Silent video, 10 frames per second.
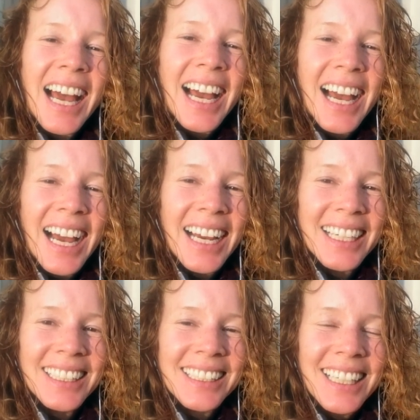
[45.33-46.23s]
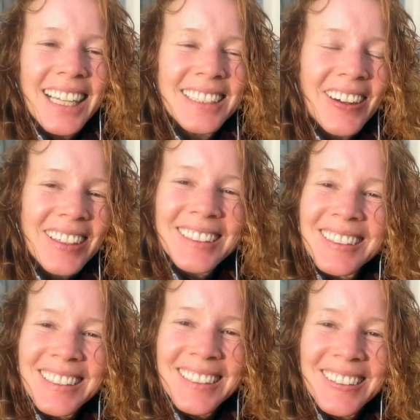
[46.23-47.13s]
uh, and talk to
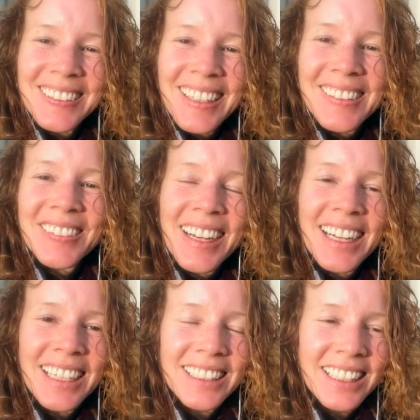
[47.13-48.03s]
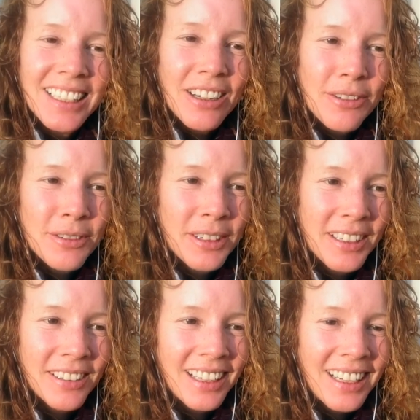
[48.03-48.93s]
you as well of
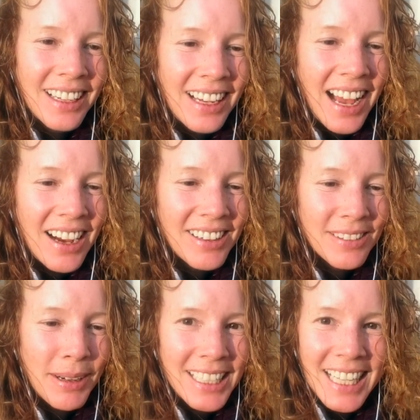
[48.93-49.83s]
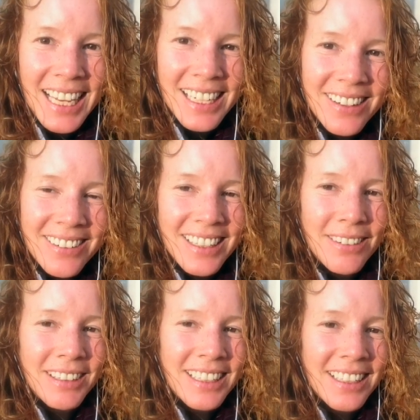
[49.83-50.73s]
how is my day
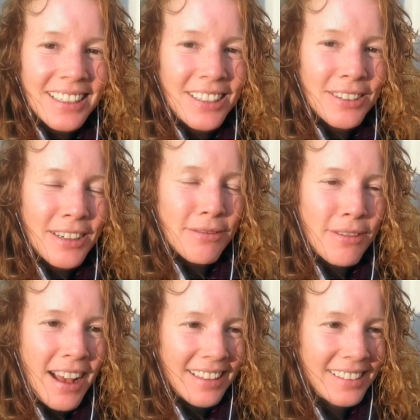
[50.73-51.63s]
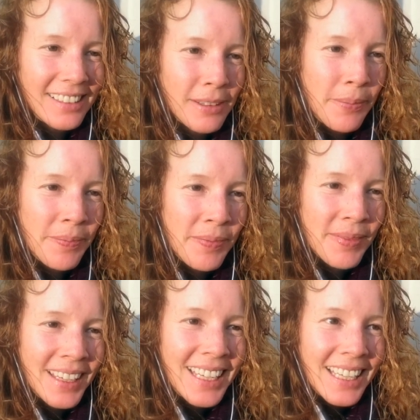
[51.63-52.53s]
going with the urine fast.
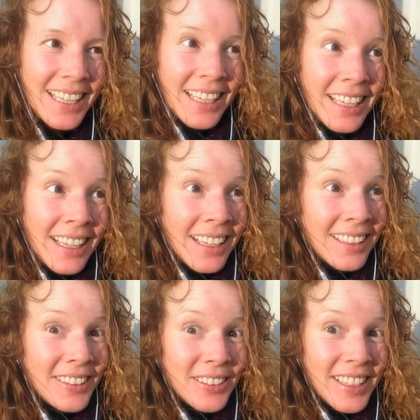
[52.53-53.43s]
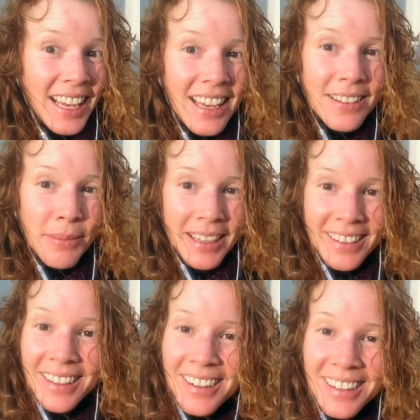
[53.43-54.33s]
Today is my
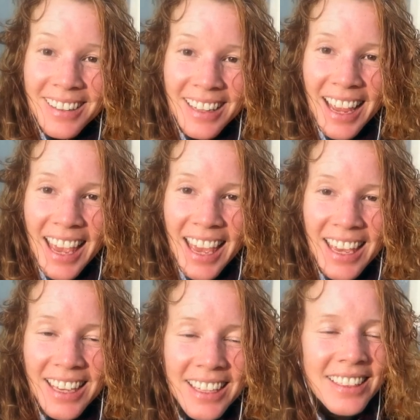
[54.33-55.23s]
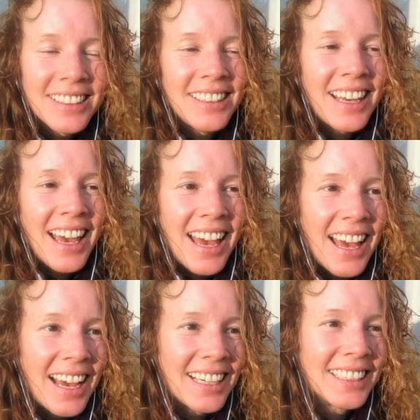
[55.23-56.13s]
third day,
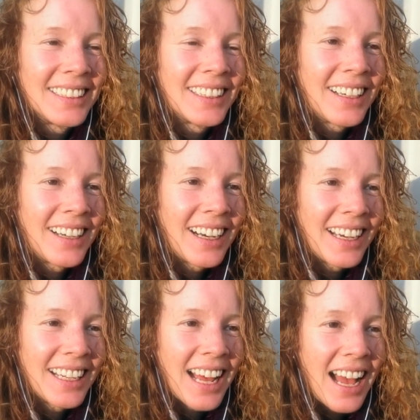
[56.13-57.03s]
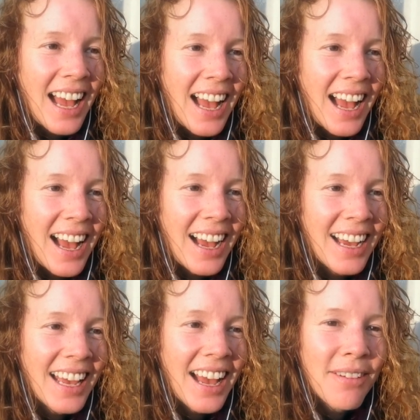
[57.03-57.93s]
yeah, and
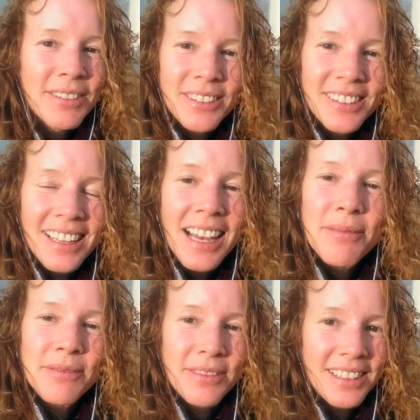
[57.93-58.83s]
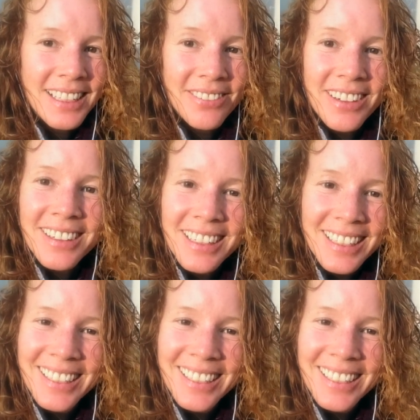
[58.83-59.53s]
I have to say I'm feeling very